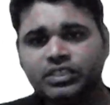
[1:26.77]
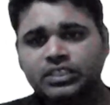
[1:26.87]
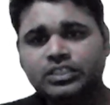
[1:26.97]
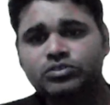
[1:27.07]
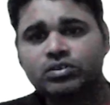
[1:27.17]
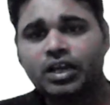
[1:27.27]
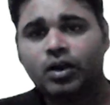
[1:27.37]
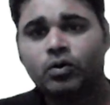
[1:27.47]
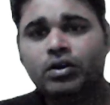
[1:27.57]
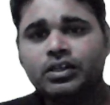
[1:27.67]
So
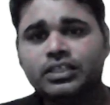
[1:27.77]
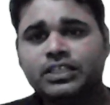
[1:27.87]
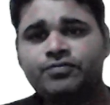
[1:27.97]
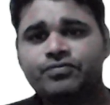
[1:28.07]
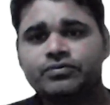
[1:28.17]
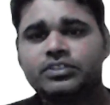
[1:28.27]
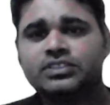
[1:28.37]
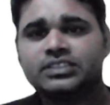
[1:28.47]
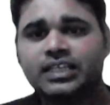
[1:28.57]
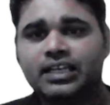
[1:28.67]
now if the
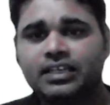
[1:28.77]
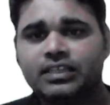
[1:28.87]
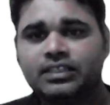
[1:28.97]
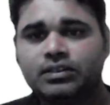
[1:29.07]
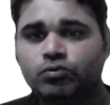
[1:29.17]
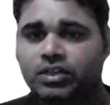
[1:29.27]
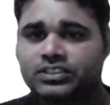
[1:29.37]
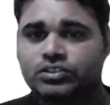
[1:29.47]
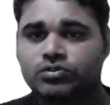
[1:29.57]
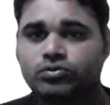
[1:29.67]
cell
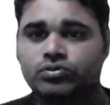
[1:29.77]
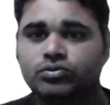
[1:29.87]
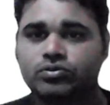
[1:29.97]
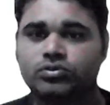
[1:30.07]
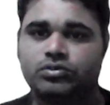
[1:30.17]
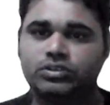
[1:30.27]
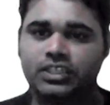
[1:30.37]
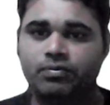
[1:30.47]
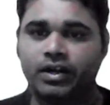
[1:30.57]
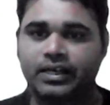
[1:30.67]
wants to
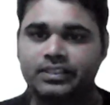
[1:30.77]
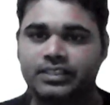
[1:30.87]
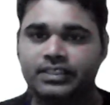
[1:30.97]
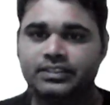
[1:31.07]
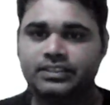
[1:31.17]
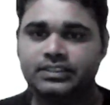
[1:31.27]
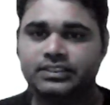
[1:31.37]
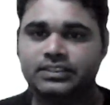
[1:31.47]
divide, then it